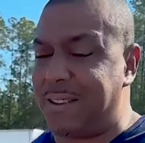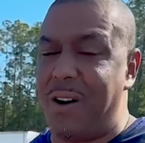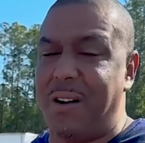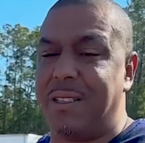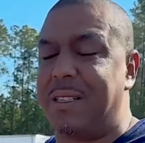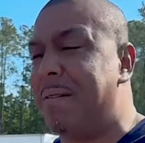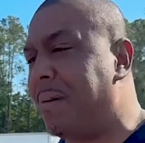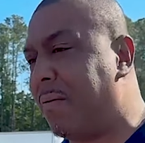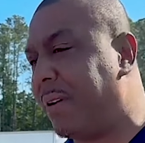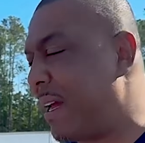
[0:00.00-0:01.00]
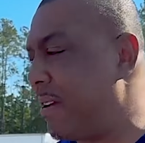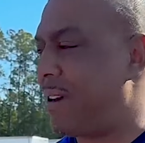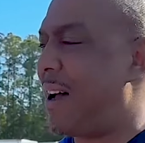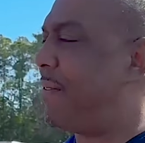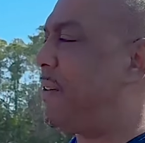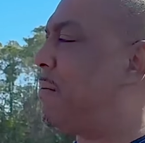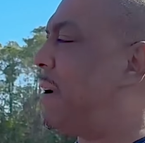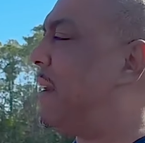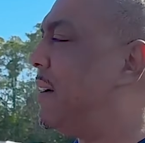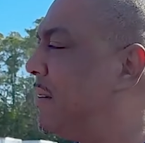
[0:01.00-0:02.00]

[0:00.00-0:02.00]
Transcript: just hard to say, man. We can't drive for nobody